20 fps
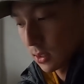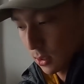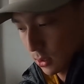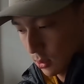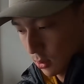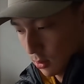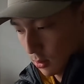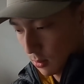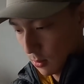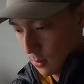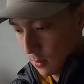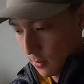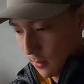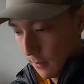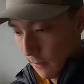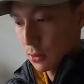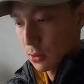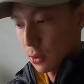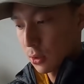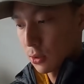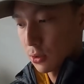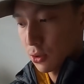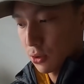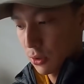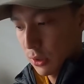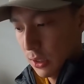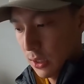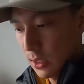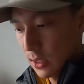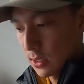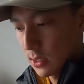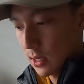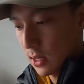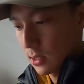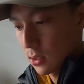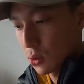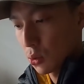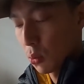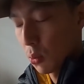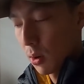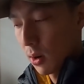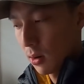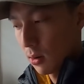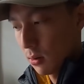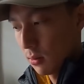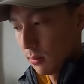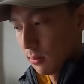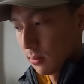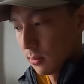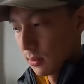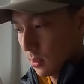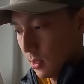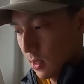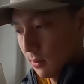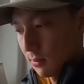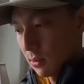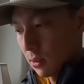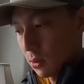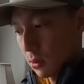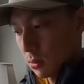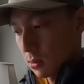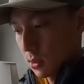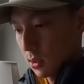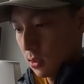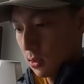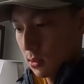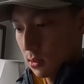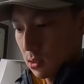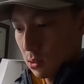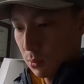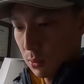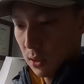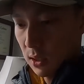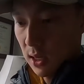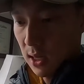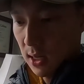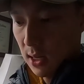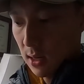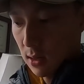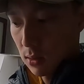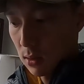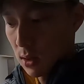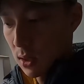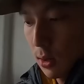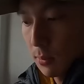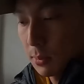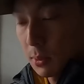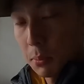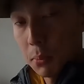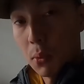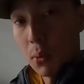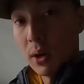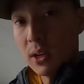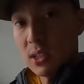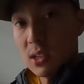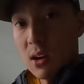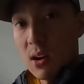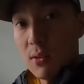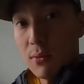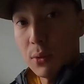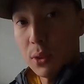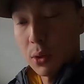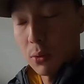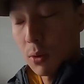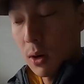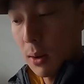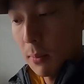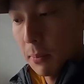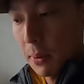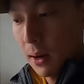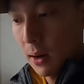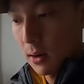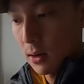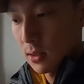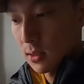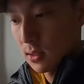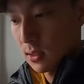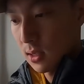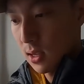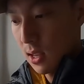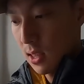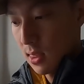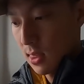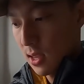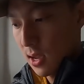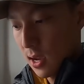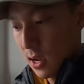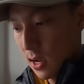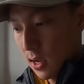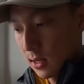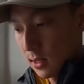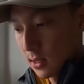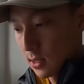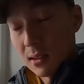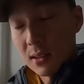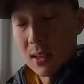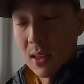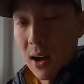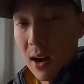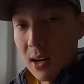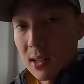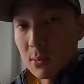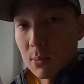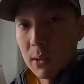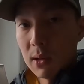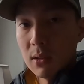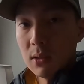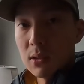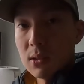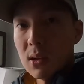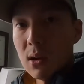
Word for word: So the surgery is at 12, it's 11, 13. So we're gonna head out, drop the boys off with the grandparents and then get to the hospital.